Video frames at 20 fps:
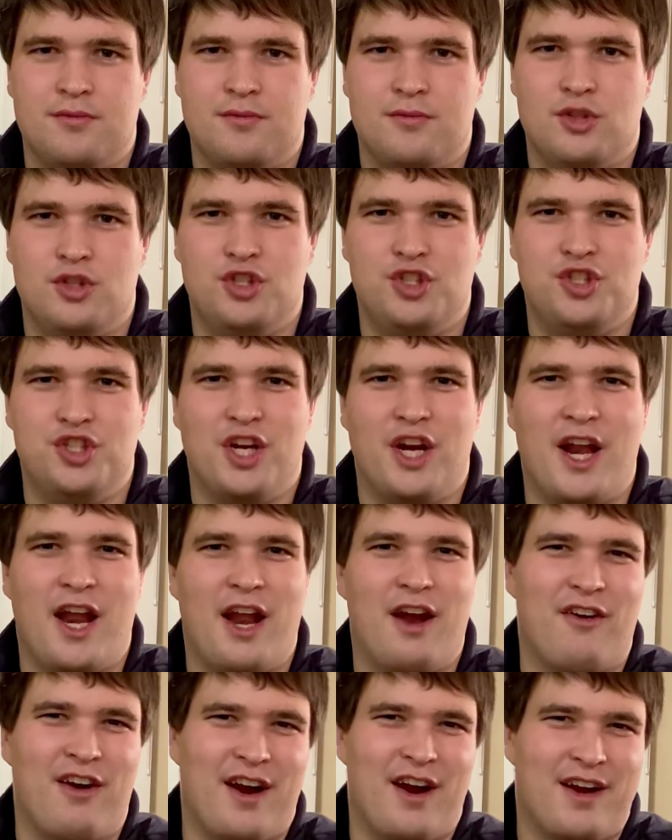
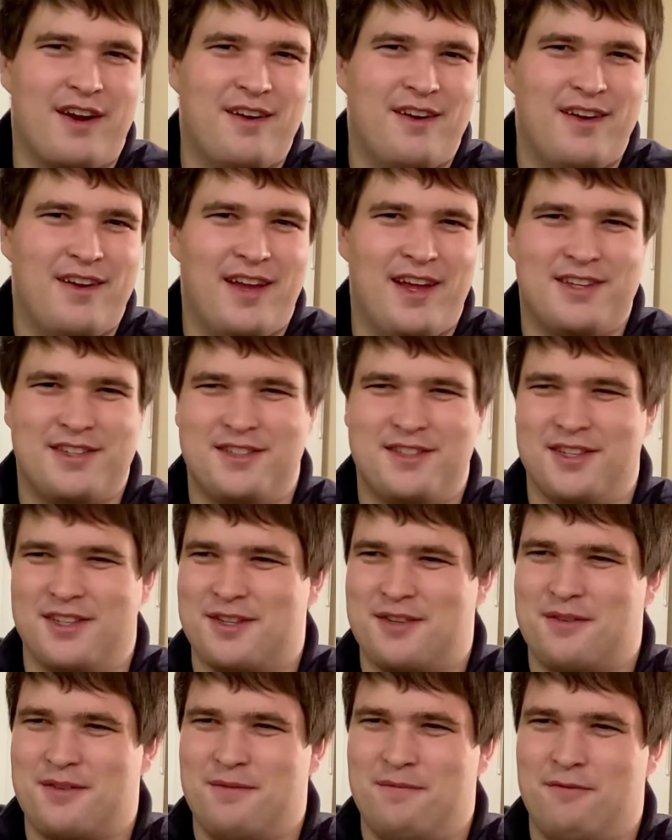generic. It's just
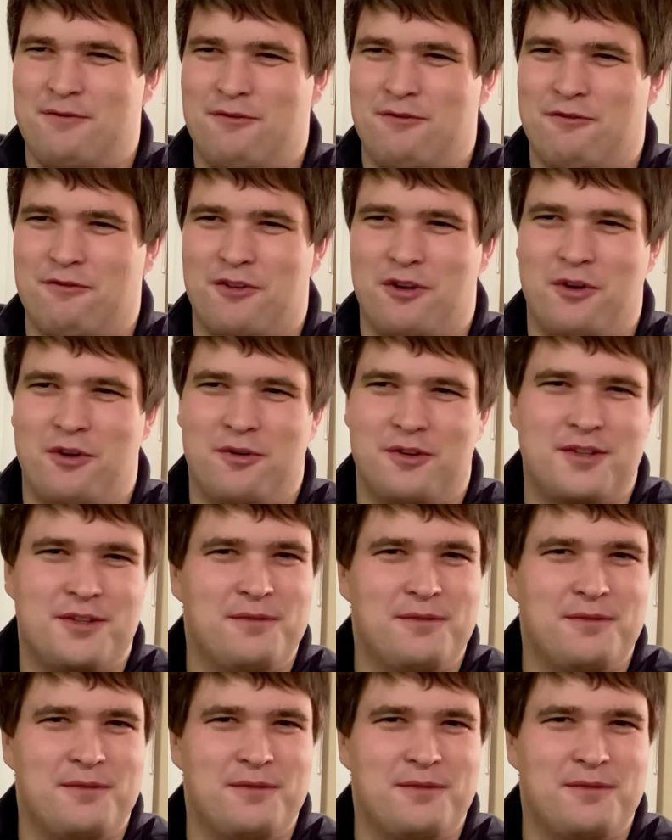fruit.